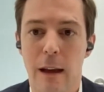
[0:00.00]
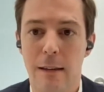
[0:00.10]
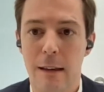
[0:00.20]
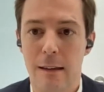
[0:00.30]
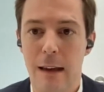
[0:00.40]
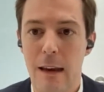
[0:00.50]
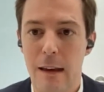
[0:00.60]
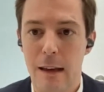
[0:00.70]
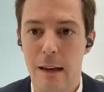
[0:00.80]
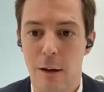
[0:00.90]
that is
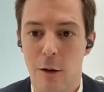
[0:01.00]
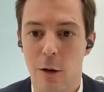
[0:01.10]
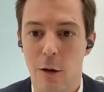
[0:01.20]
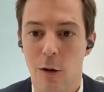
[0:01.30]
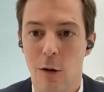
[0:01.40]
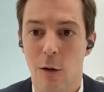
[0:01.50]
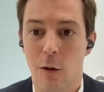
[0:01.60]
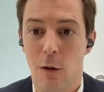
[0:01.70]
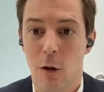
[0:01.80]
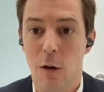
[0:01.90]
gaining uh,
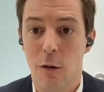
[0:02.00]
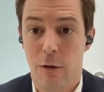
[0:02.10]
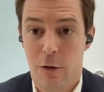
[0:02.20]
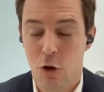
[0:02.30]
a lot of